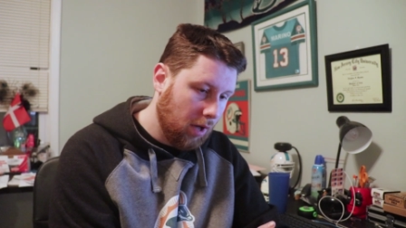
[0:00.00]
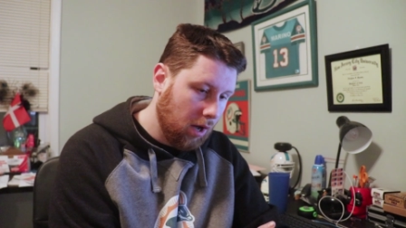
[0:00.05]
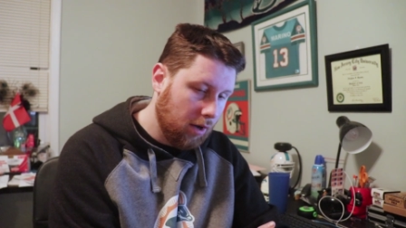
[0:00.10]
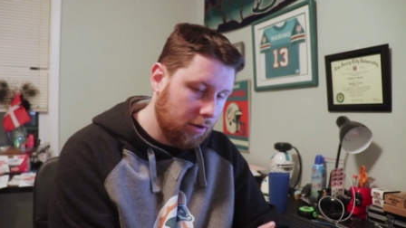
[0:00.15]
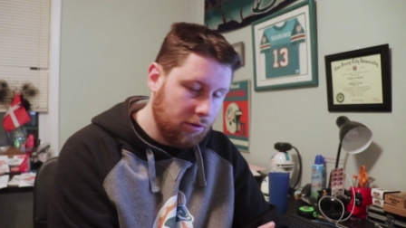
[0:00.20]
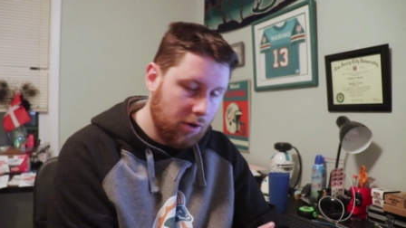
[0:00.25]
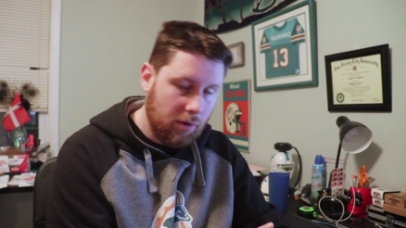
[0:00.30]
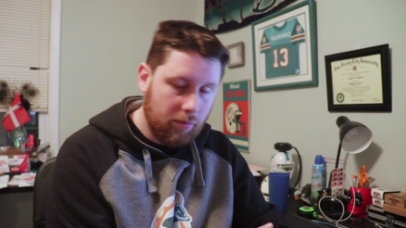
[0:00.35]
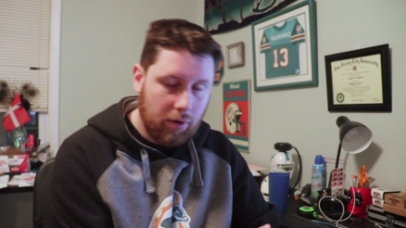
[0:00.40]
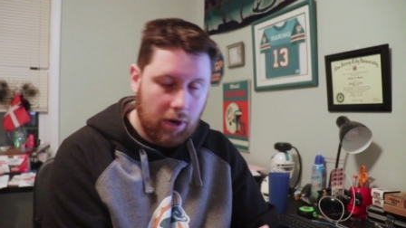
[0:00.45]

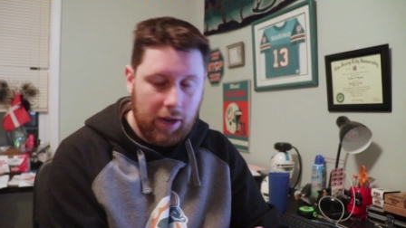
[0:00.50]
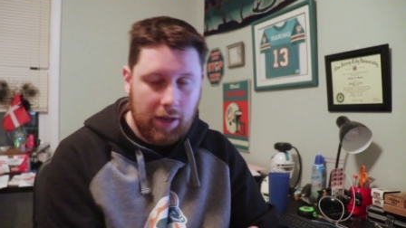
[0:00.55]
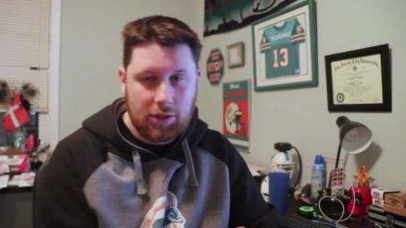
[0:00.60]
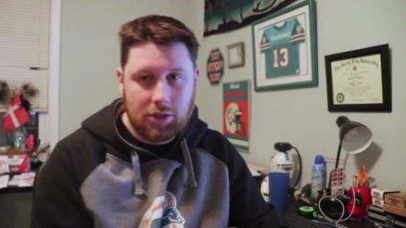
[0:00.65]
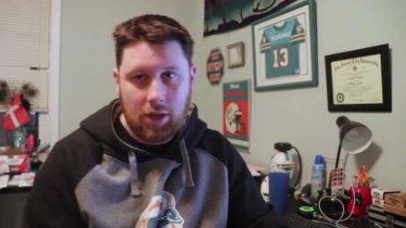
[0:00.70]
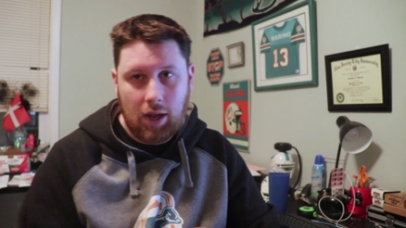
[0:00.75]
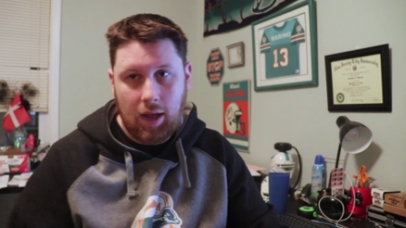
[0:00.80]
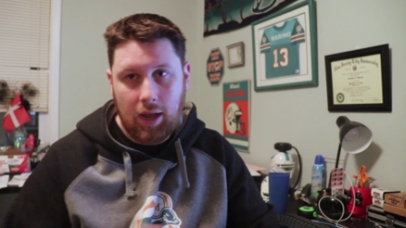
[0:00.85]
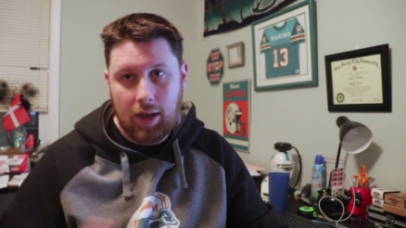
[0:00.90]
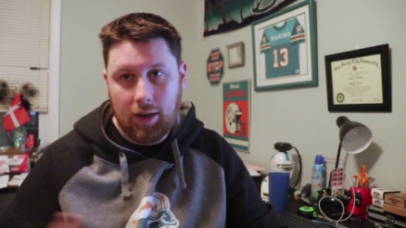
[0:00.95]
Andre
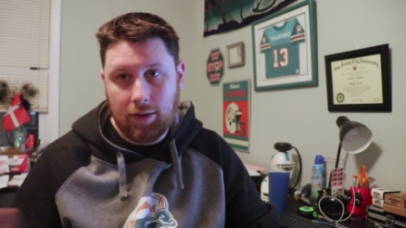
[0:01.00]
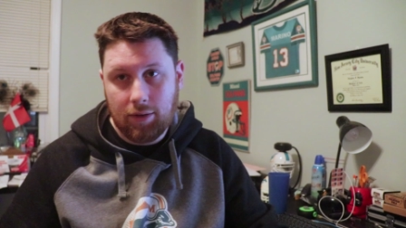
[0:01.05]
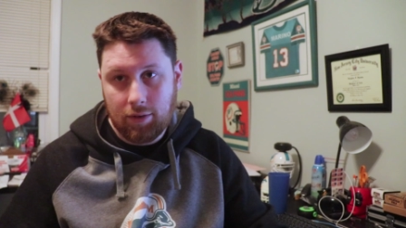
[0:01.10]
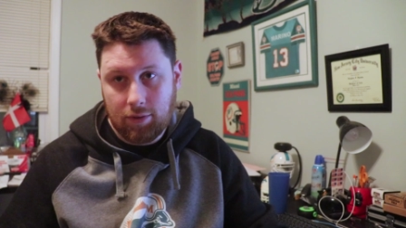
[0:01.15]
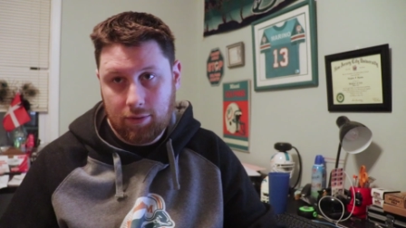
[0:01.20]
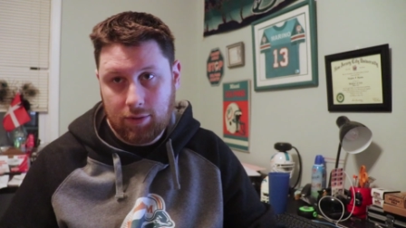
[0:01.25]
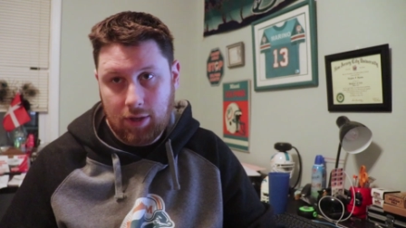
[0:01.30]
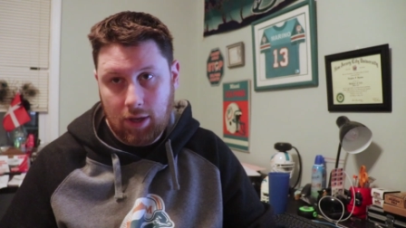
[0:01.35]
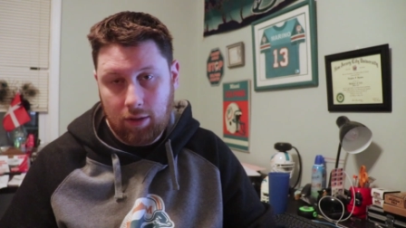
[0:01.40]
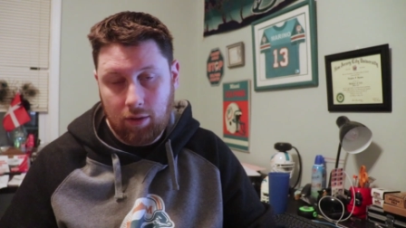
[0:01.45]
Branch and
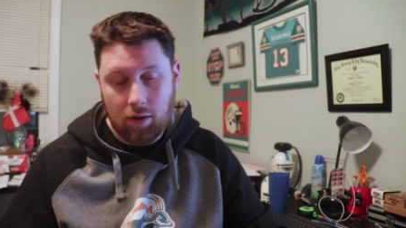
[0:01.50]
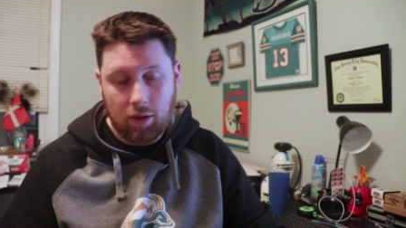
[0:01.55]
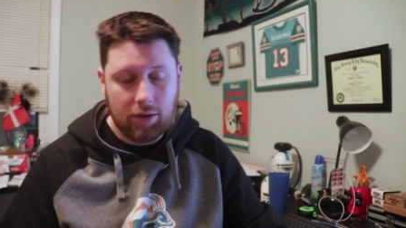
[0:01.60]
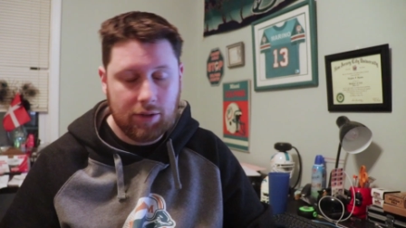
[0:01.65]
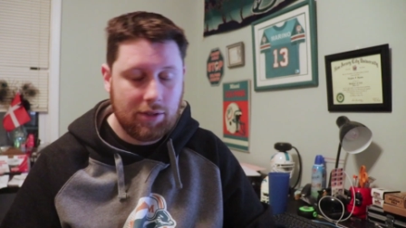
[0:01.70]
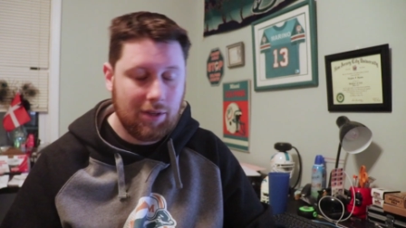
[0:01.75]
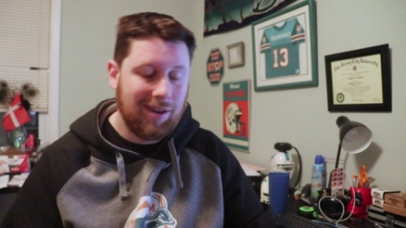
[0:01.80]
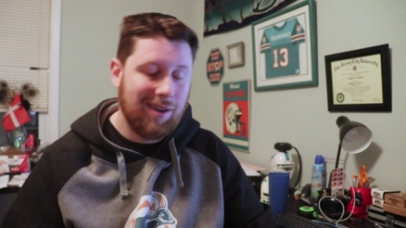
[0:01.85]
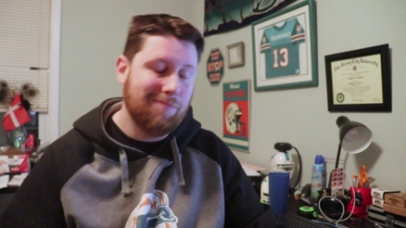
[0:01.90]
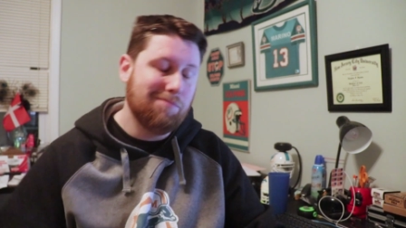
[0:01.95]
Ted
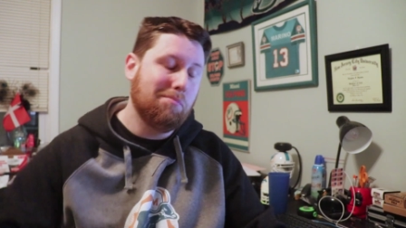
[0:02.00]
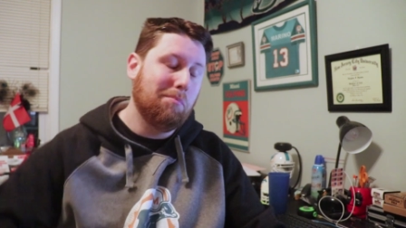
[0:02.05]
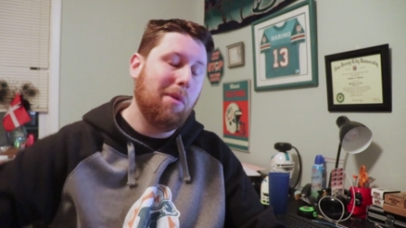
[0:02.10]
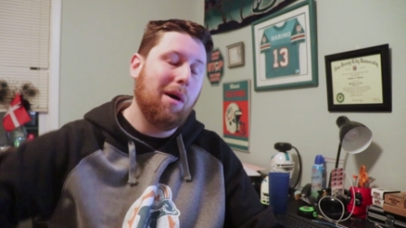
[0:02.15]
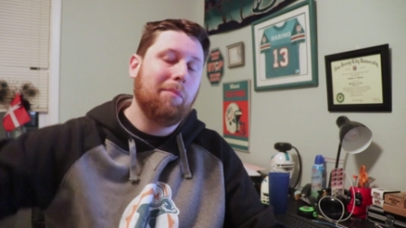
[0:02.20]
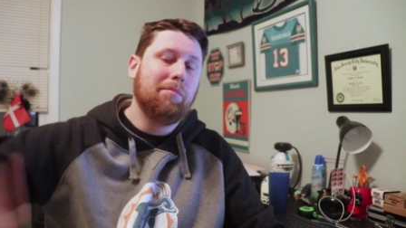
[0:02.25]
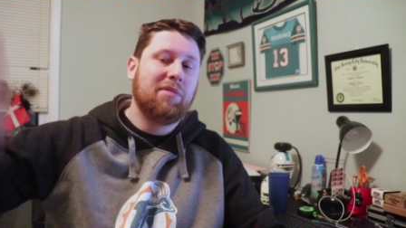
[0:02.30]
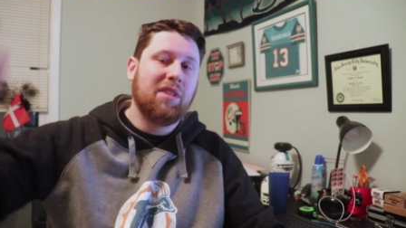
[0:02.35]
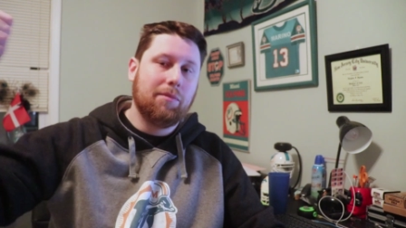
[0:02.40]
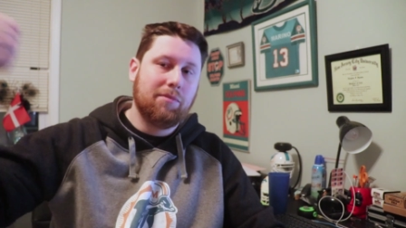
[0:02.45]
Larsen
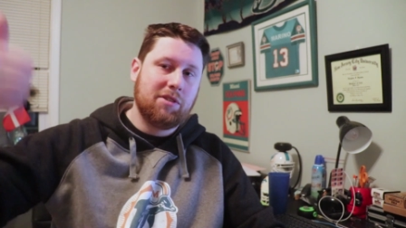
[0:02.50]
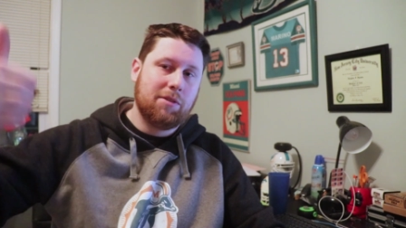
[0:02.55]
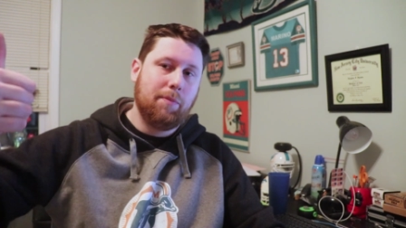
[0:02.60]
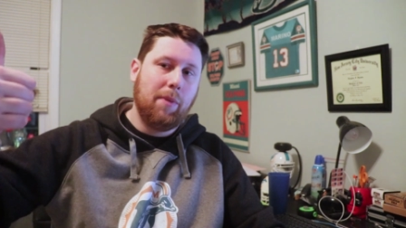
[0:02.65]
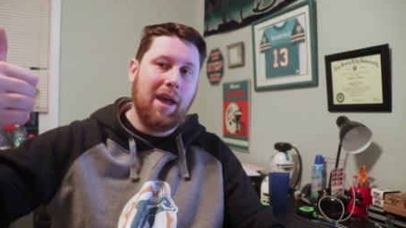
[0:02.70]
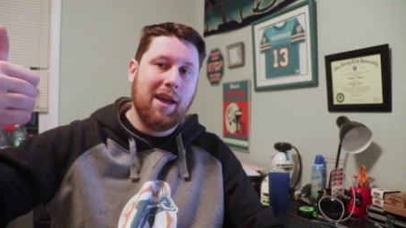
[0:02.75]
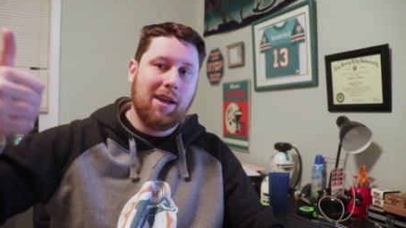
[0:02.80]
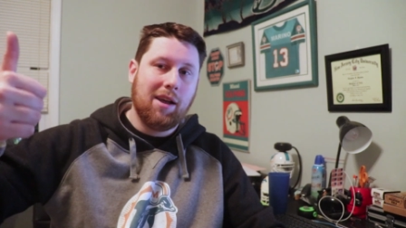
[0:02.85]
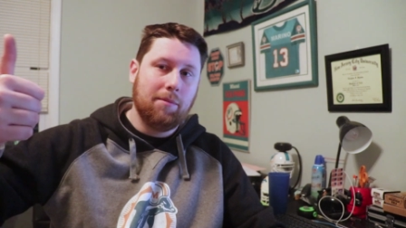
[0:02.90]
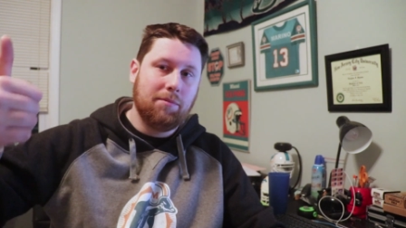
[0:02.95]
bumped us
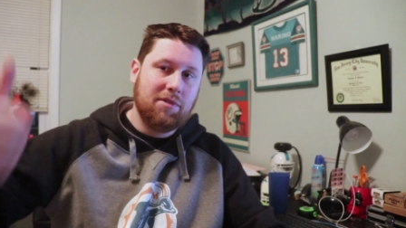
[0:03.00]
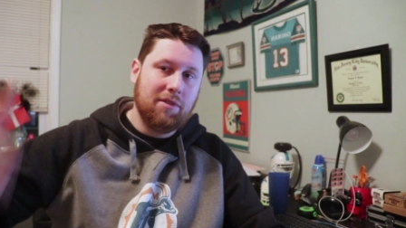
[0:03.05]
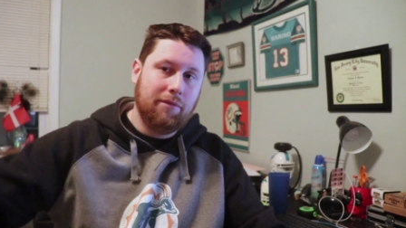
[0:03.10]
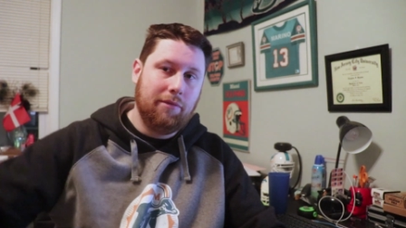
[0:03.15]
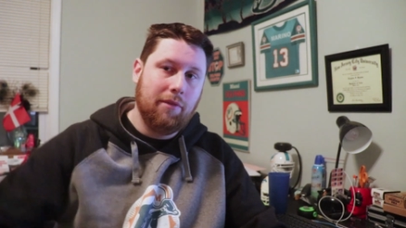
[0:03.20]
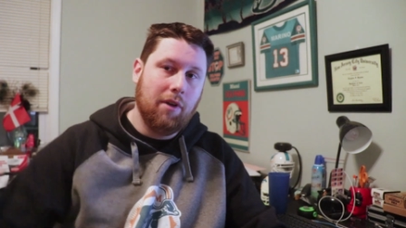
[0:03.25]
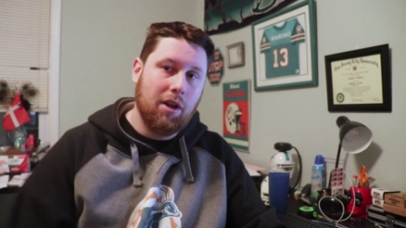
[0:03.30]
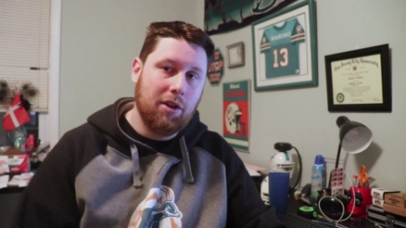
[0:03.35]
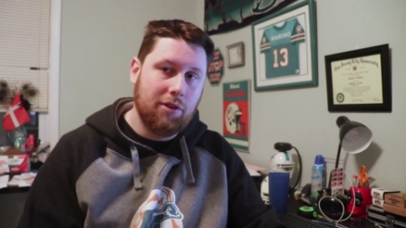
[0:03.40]
back up to